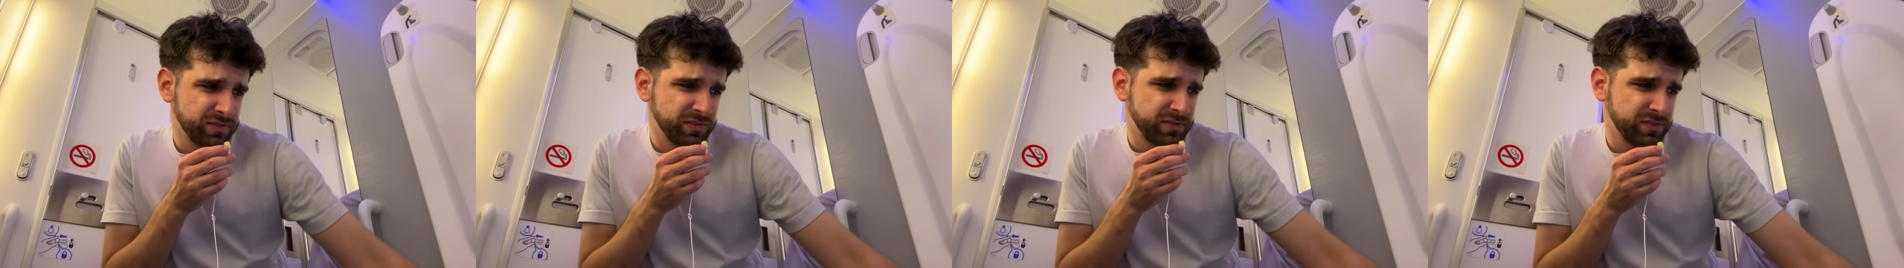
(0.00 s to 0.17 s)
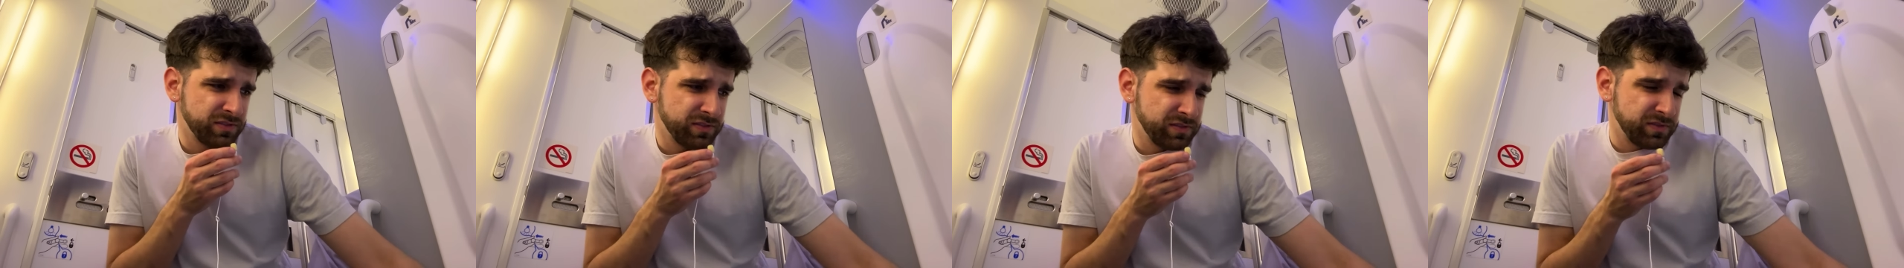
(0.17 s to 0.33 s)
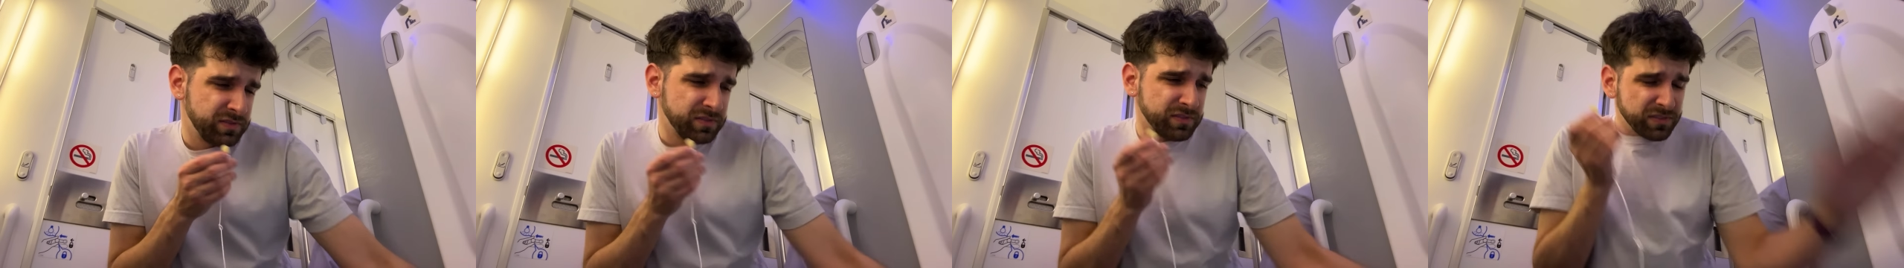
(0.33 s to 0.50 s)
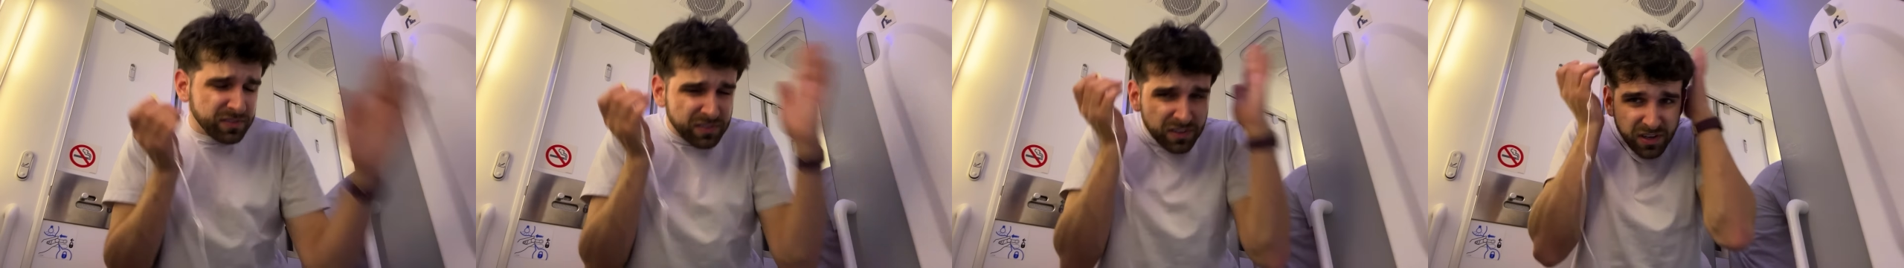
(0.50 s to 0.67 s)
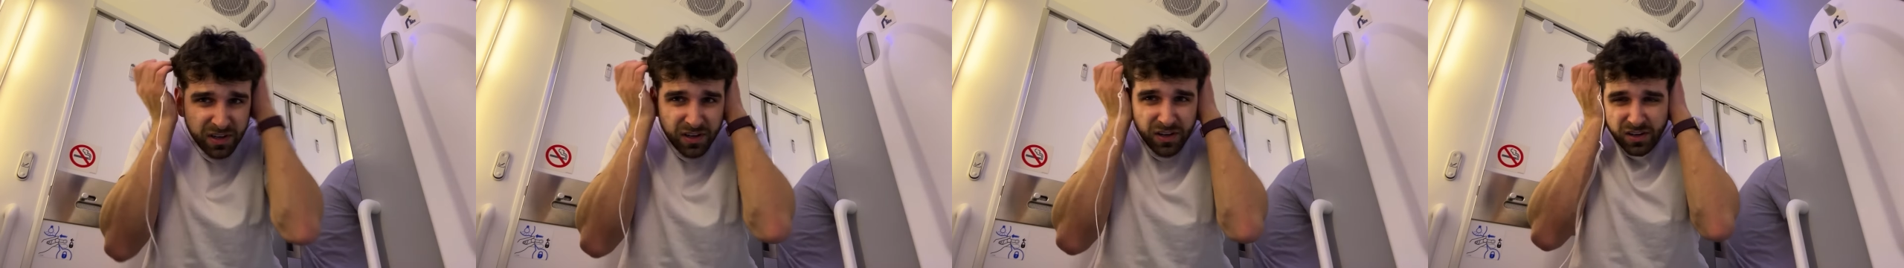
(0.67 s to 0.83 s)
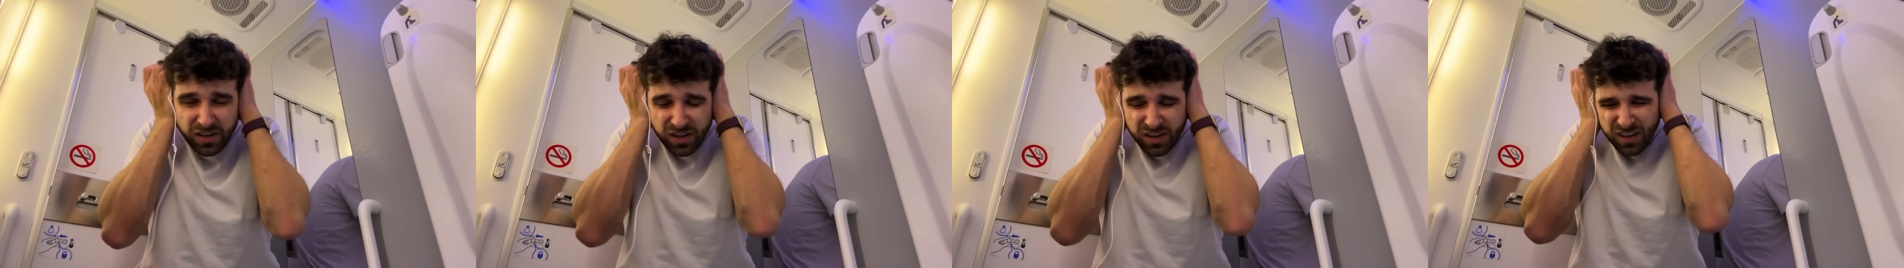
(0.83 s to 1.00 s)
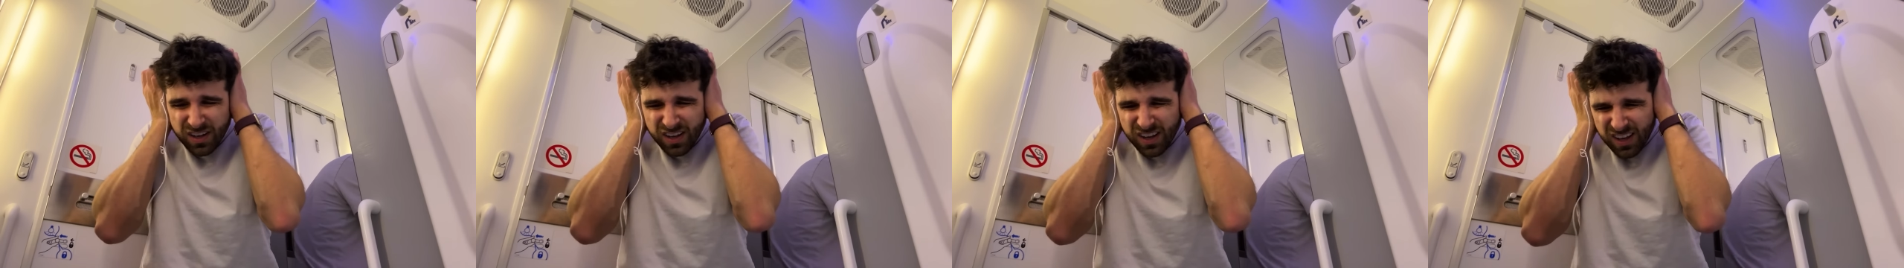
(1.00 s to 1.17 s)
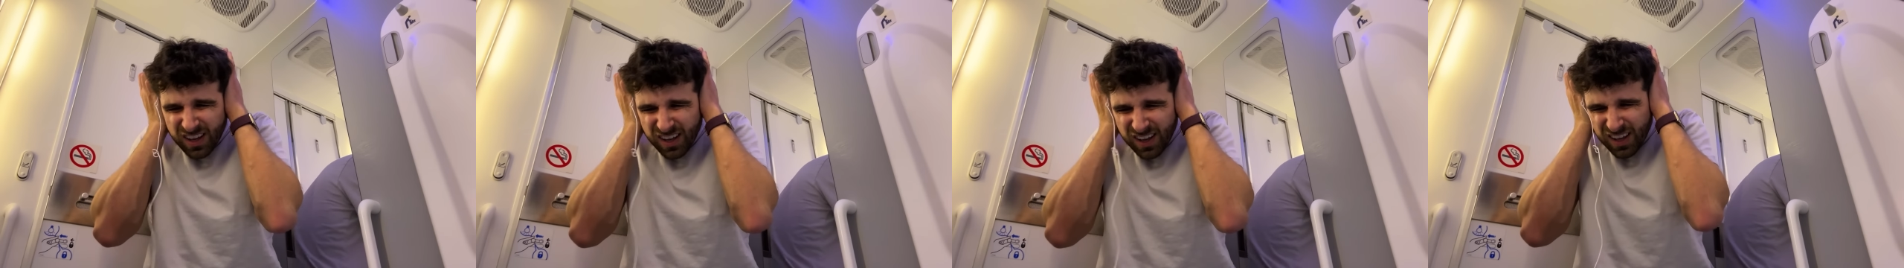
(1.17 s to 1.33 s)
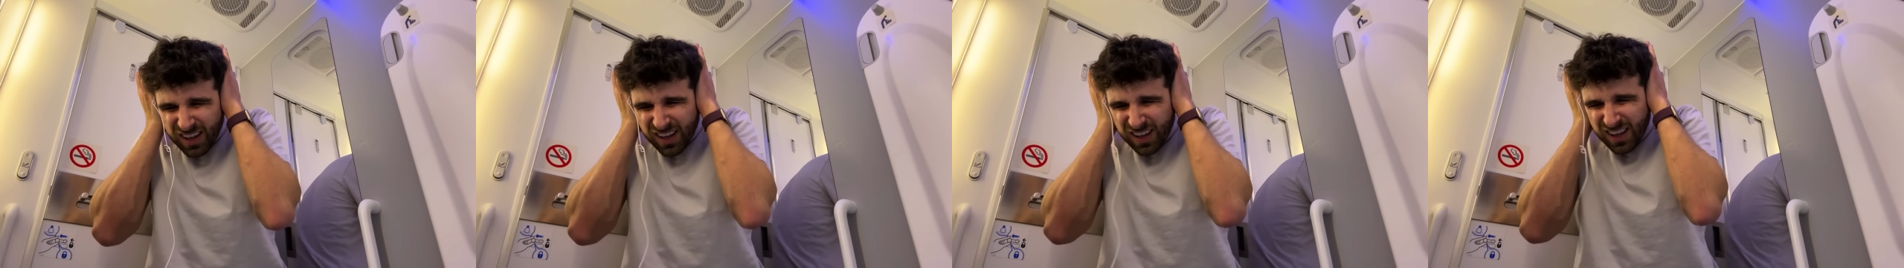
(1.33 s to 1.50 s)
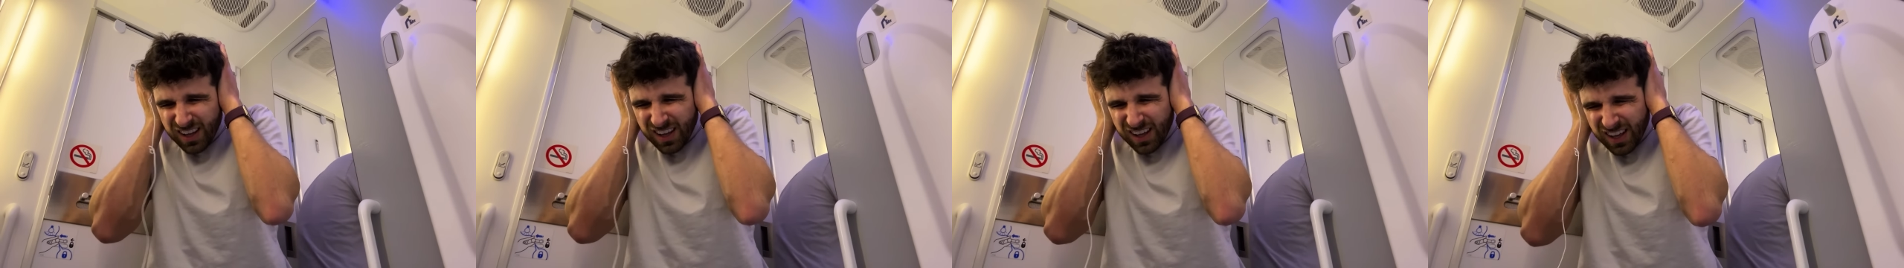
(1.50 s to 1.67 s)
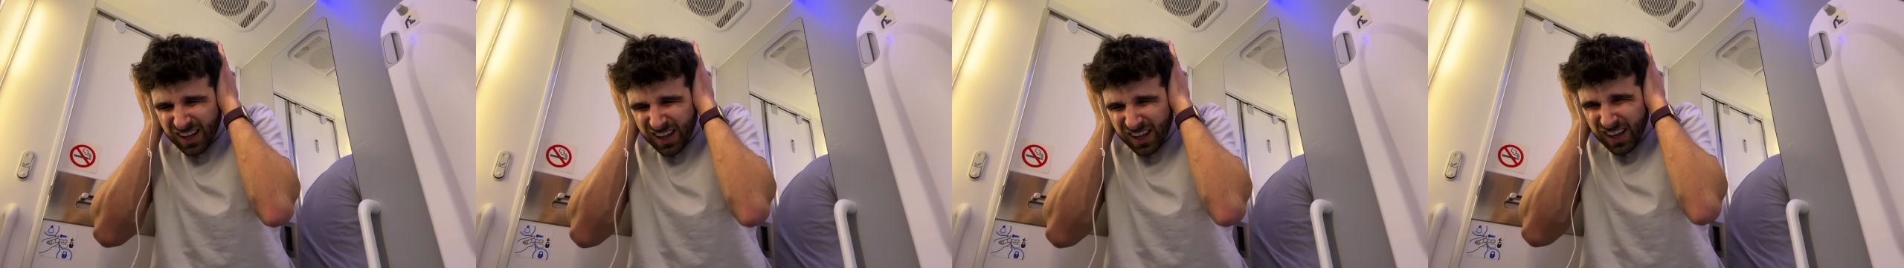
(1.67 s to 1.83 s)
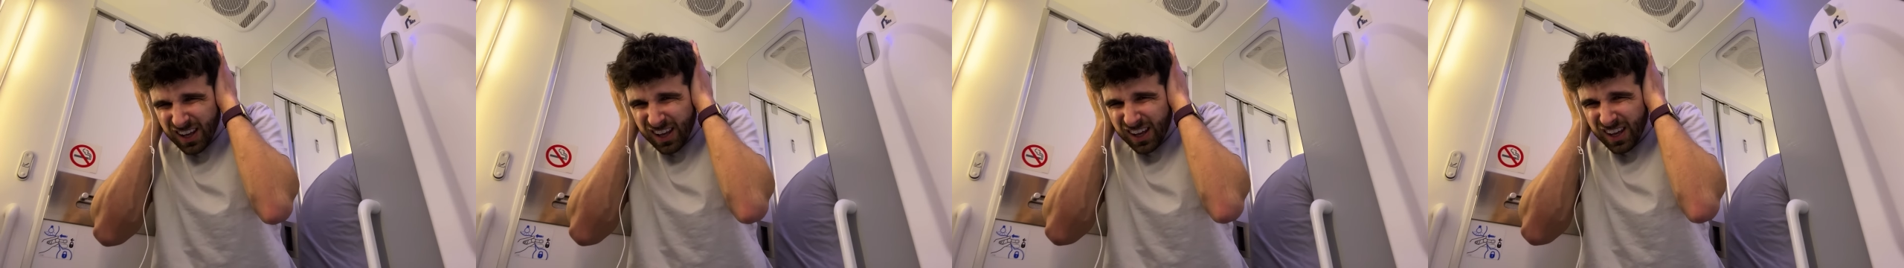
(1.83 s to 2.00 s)

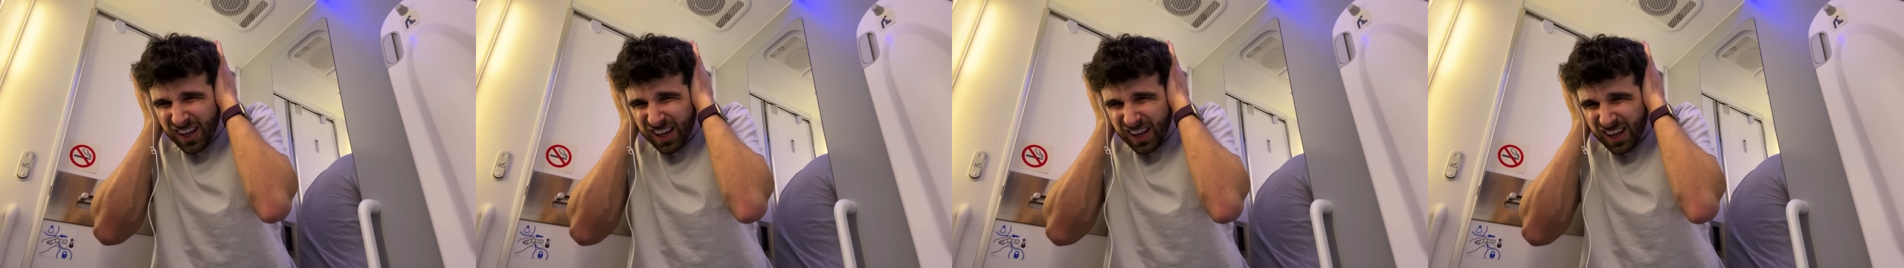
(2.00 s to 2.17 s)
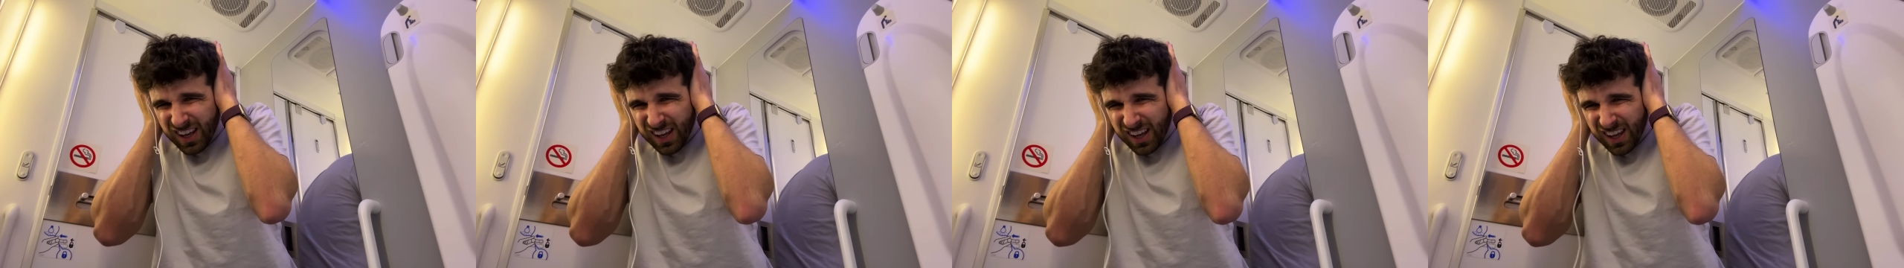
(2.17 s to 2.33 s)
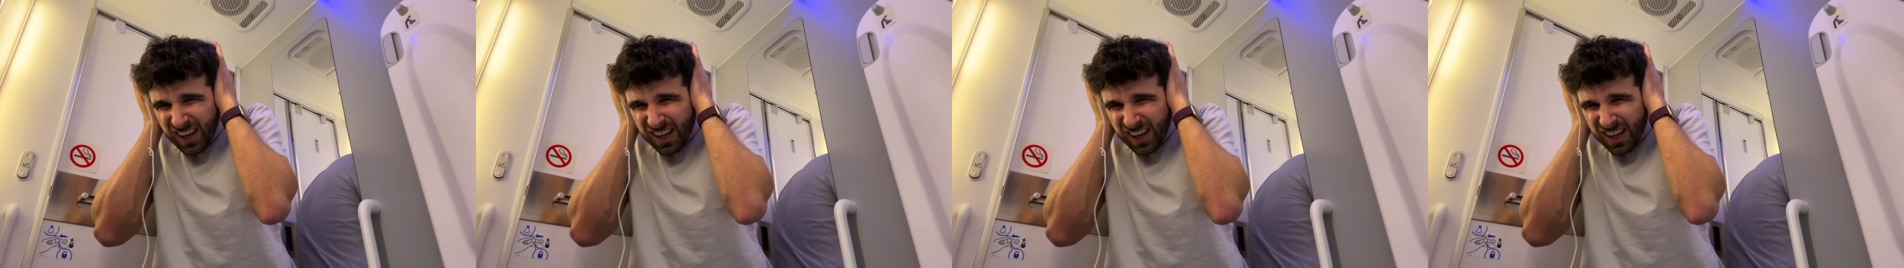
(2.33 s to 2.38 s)
(no one is talking)